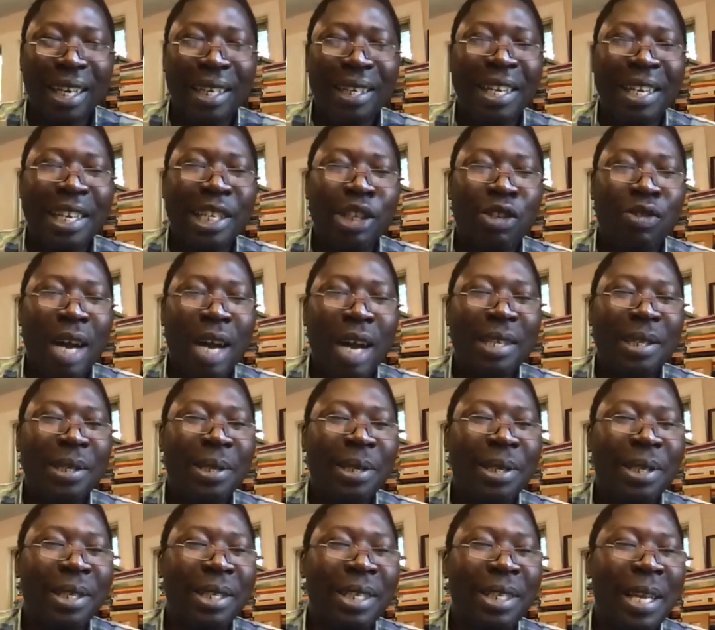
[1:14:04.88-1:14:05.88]
The
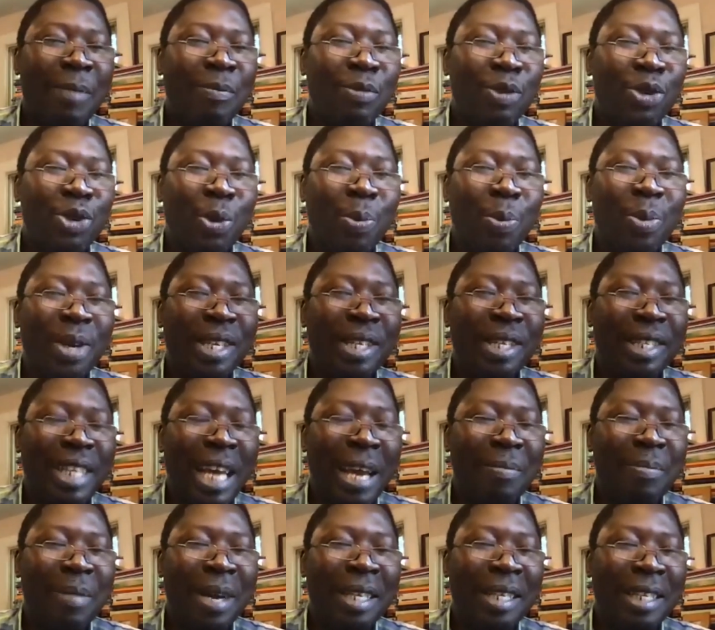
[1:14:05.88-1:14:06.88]
structure seems to be
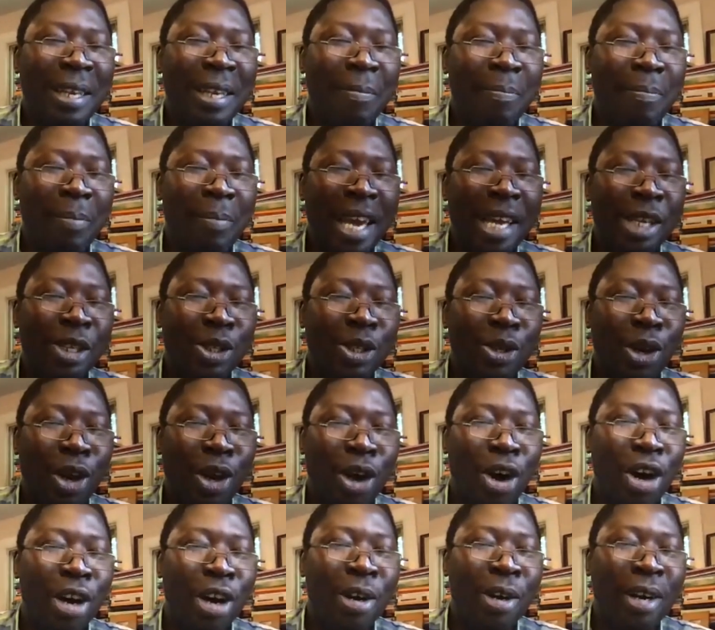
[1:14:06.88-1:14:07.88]
segmented based
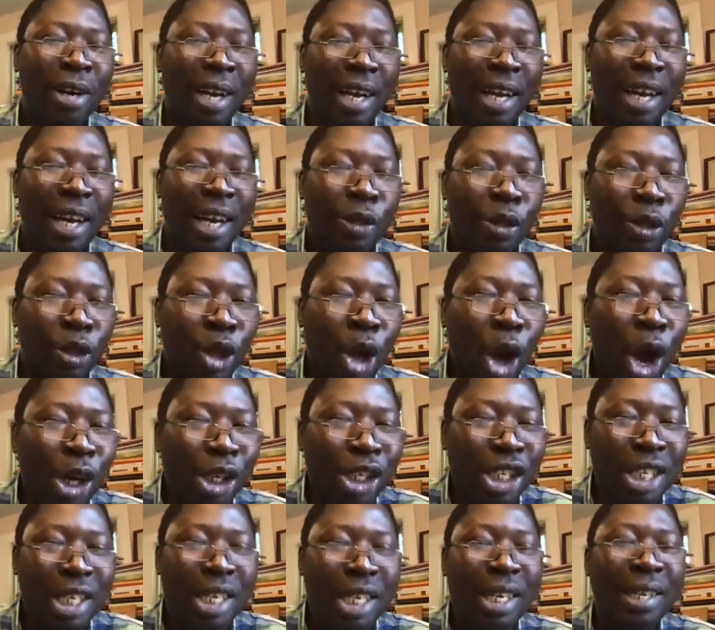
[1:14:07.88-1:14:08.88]
on
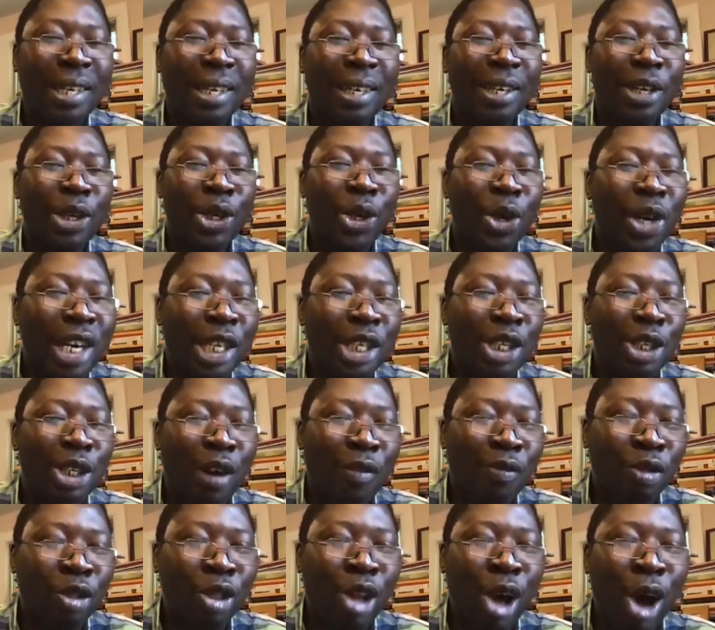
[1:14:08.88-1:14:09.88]
thoughts, units
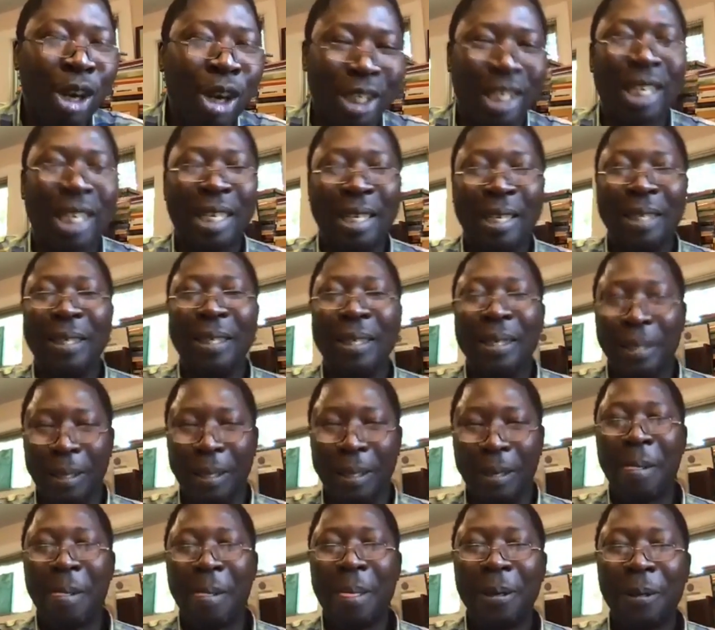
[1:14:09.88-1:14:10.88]
of thought,
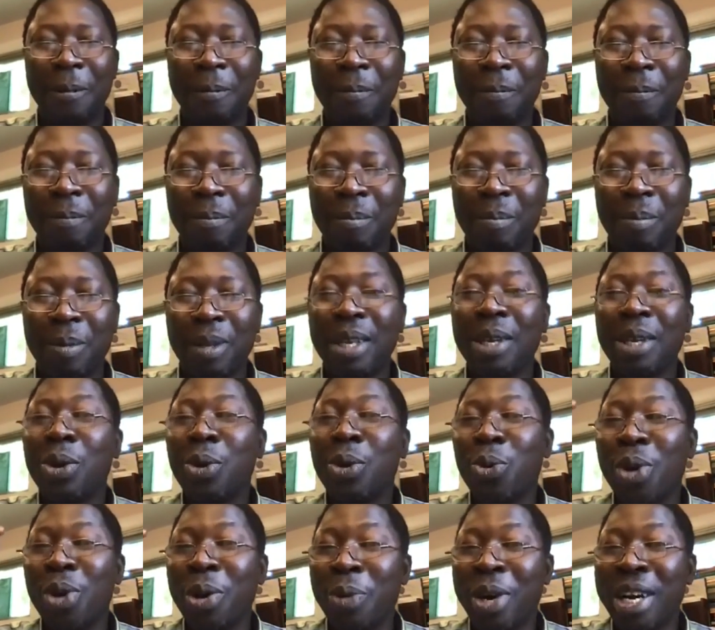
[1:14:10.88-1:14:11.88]

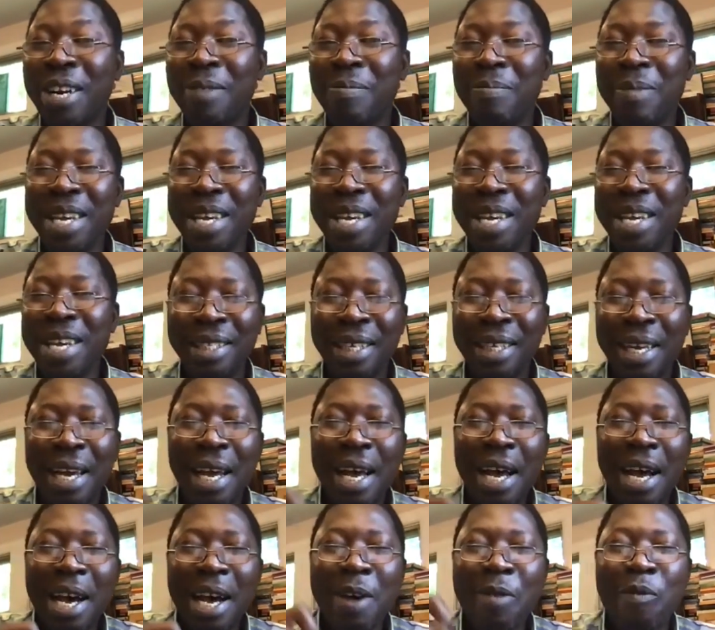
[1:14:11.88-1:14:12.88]
what, what it means.
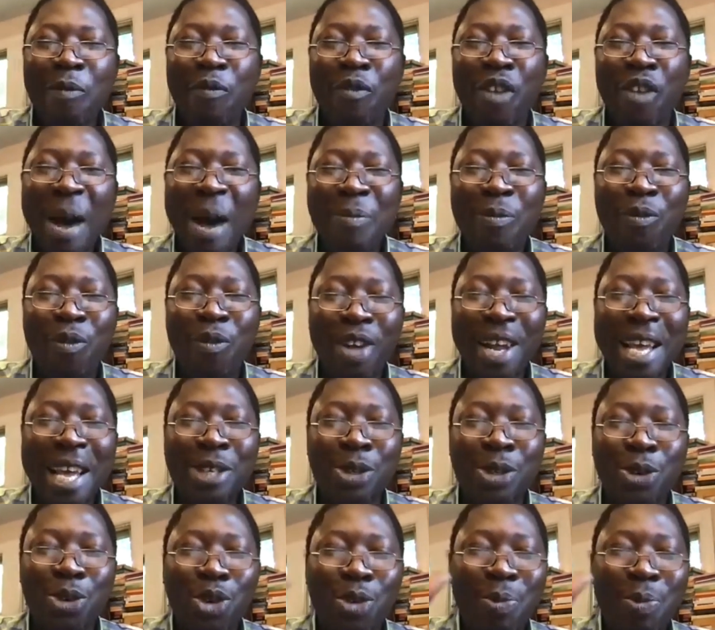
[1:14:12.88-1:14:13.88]
A verb
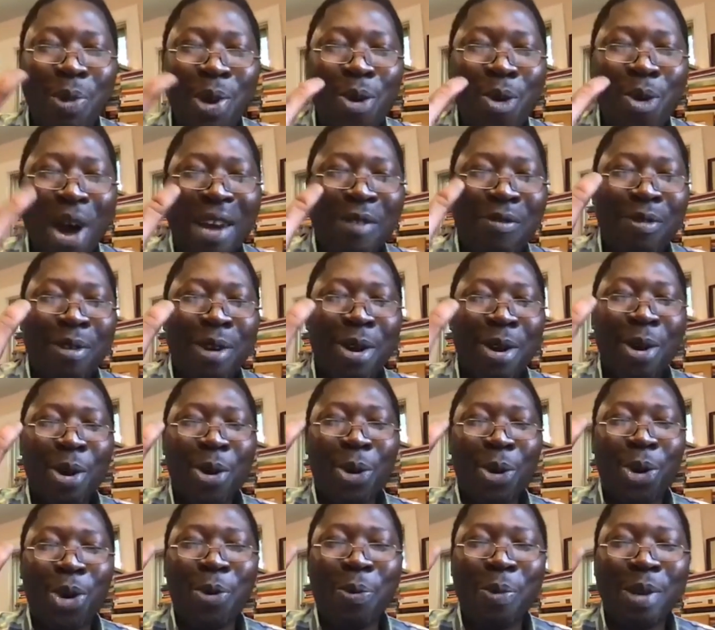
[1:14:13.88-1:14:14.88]
phrase could be one,
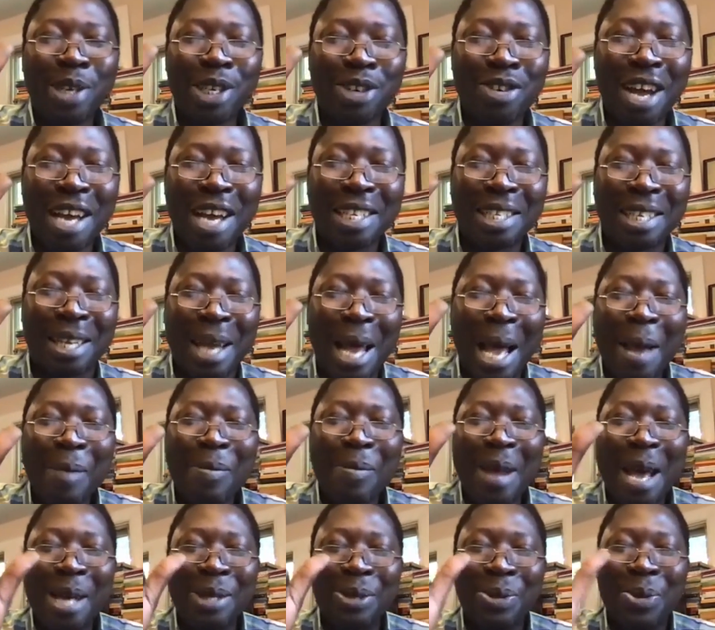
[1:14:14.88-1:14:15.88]
could be
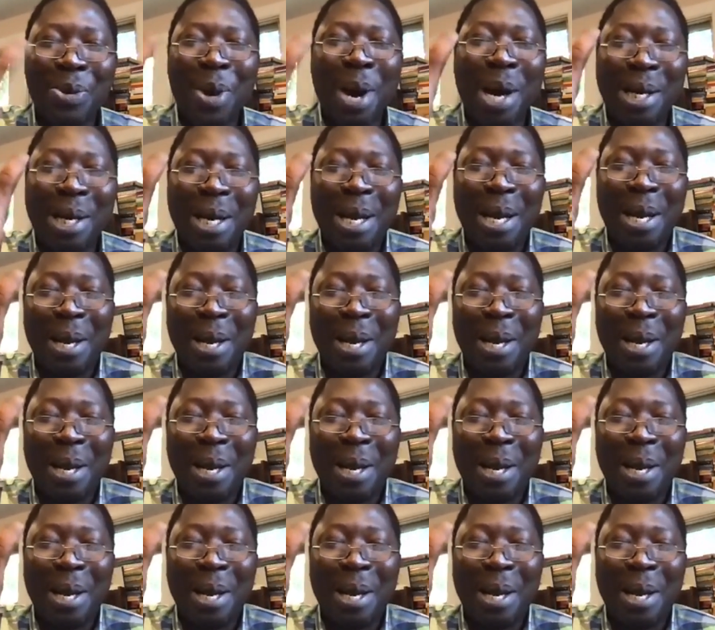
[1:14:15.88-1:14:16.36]
transcribed as one.